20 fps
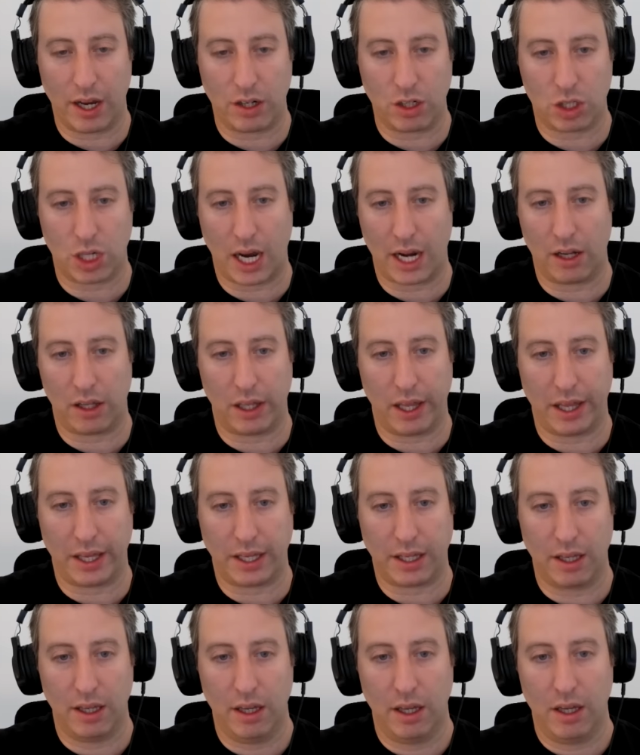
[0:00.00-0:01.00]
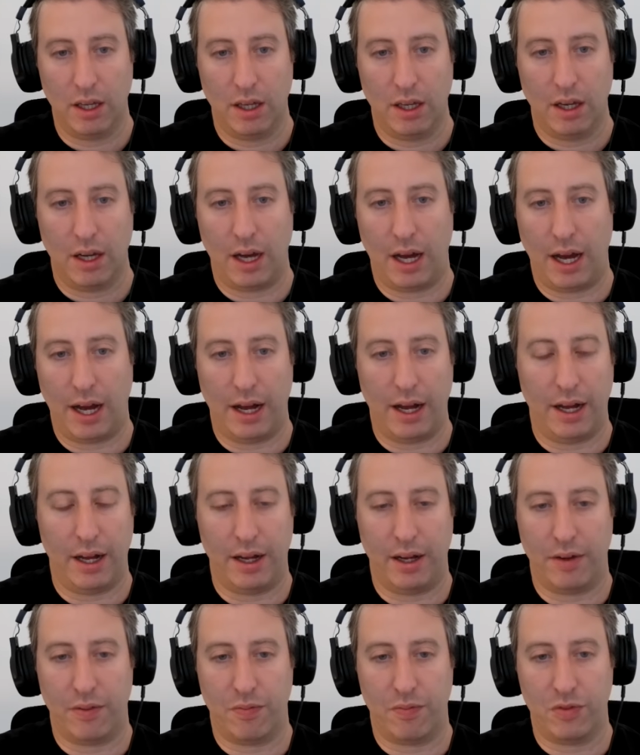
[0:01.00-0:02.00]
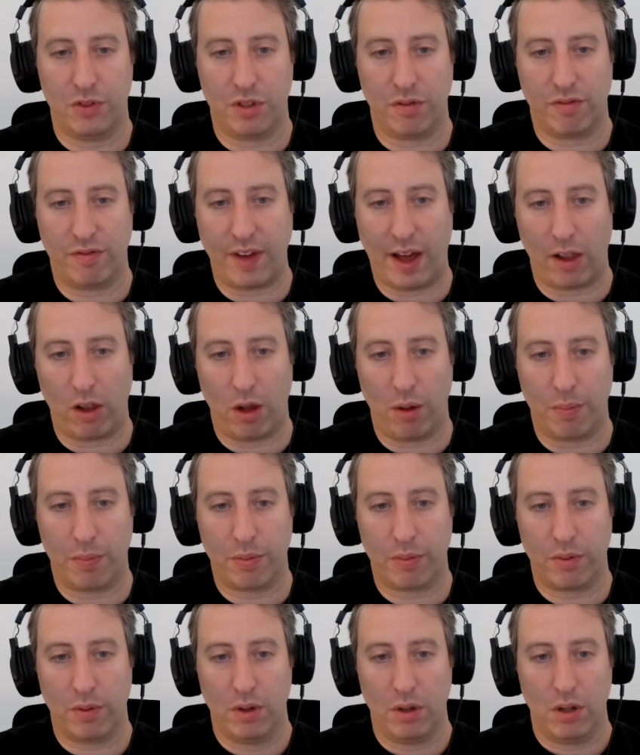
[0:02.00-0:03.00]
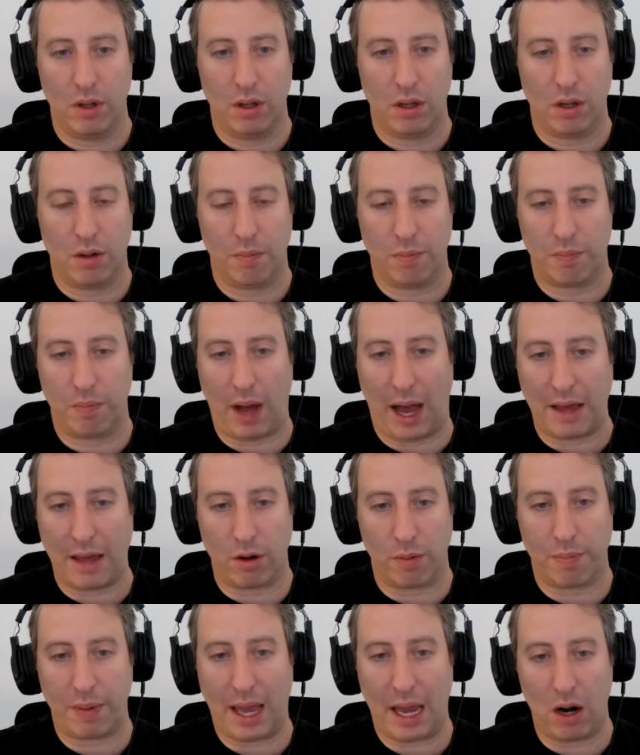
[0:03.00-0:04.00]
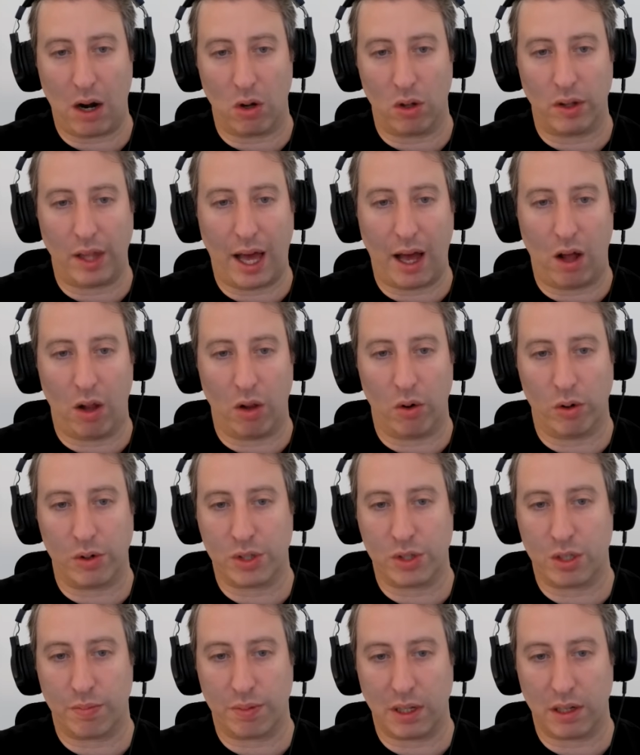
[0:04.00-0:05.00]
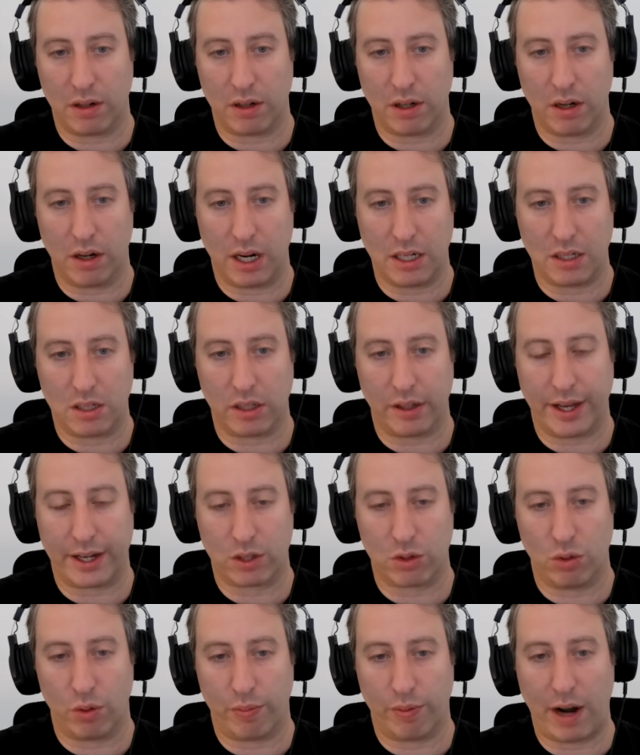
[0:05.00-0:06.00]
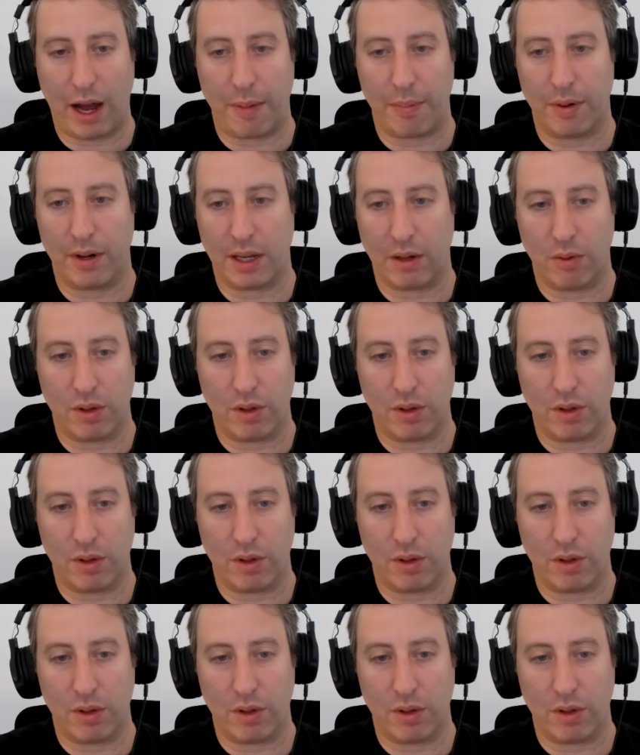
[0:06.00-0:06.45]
and try to like develop either parallel or superior intellectual property